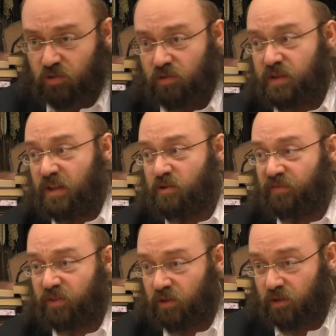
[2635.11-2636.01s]
you say you
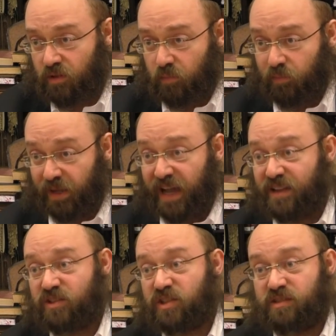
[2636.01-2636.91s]
have to, the
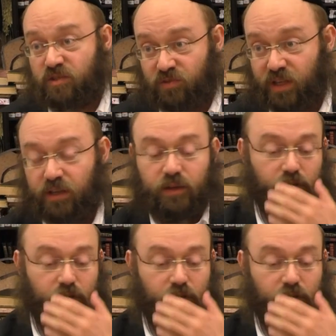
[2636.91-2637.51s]
Makadash has to drink.